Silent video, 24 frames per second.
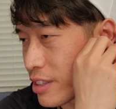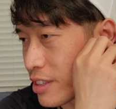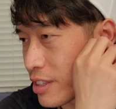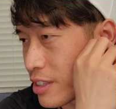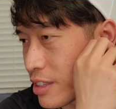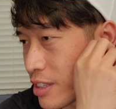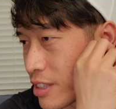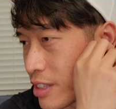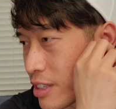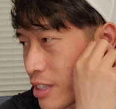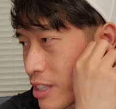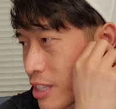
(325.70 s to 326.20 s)

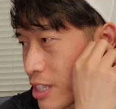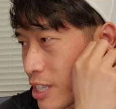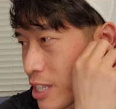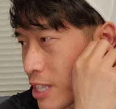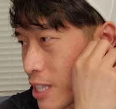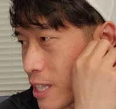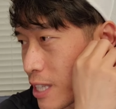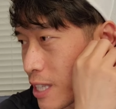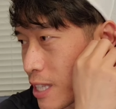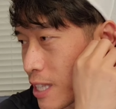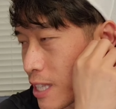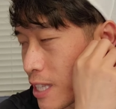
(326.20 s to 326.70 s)

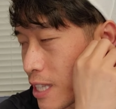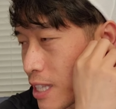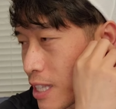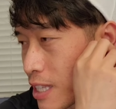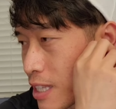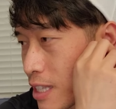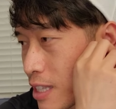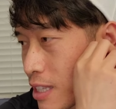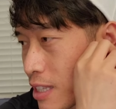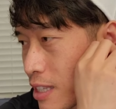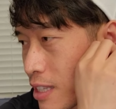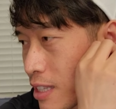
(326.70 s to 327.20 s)

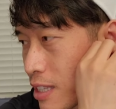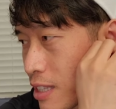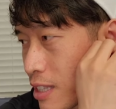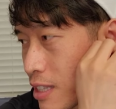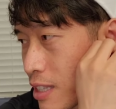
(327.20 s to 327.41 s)
[no speech]